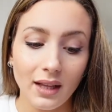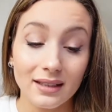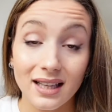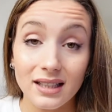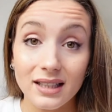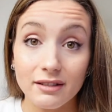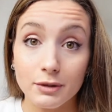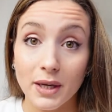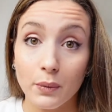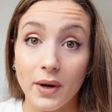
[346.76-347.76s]
that leaves
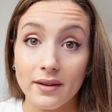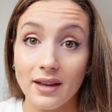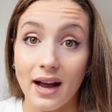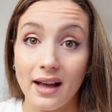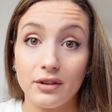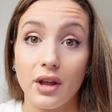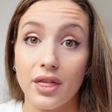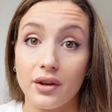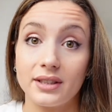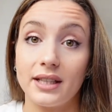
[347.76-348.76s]
me with
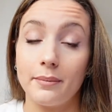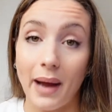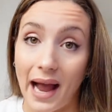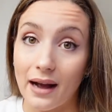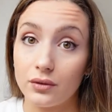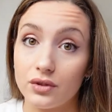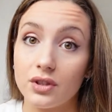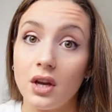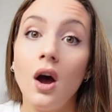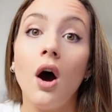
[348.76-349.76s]
113 pounds
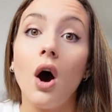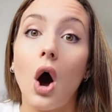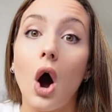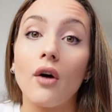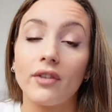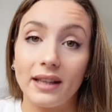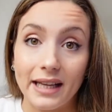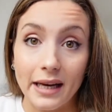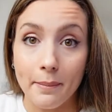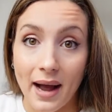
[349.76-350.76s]
of
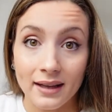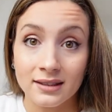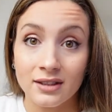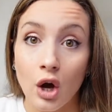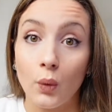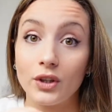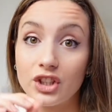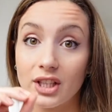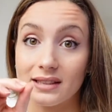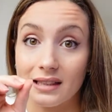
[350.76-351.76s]
lean mass,
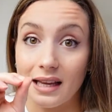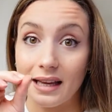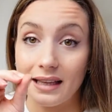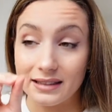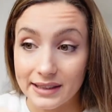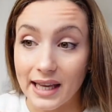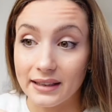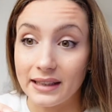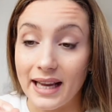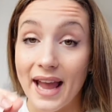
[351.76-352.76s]
which is
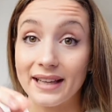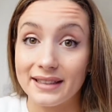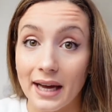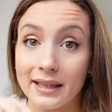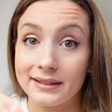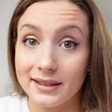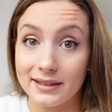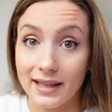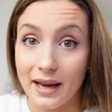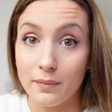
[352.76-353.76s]
incidentally exactly the
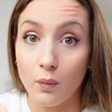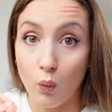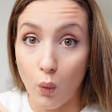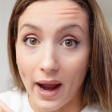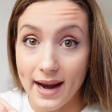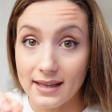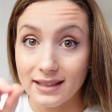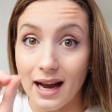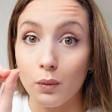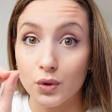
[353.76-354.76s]
same weight
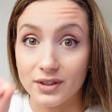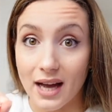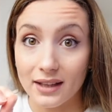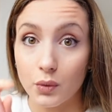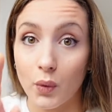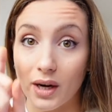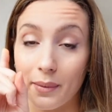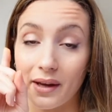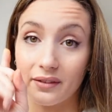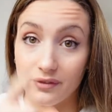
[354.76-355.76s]
I was at when I
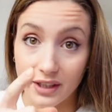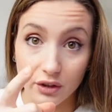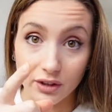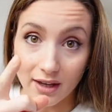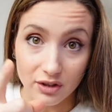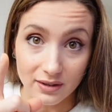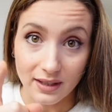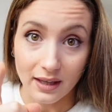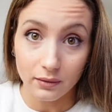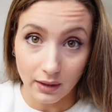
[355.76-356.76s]
made the video that I just
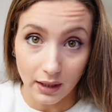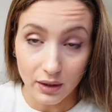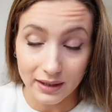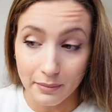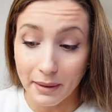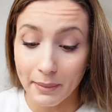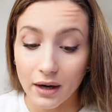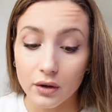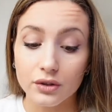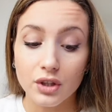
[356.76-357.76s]
said, calculating my
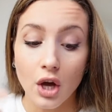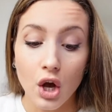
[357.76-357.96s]
macros.